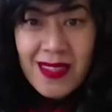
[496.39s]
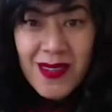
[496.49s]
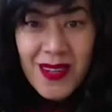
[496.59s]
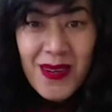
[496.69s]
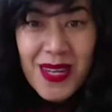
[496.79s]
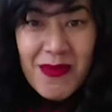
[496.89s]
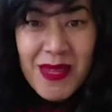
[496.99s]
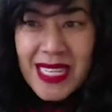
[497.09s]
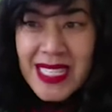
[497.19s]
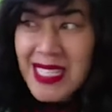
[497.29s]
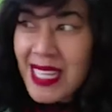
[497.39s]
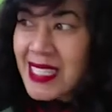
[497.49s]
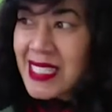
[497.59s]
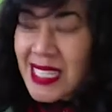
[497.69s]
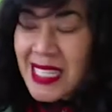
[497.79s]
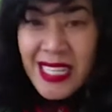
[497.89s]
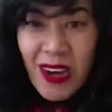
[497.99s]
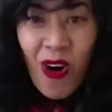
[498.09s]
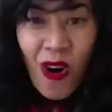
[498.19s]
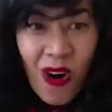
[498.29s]
You know what I mean? It's like, it's really
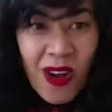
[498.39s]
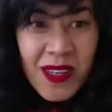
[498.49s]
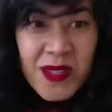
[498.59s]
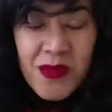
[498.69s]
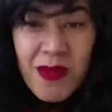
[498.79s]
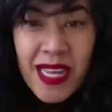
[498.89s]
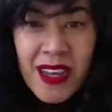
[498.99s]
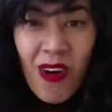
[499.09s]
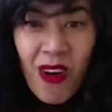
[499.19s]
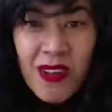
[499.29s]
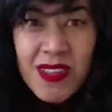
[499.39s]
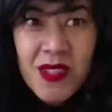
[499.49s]
hard to make art.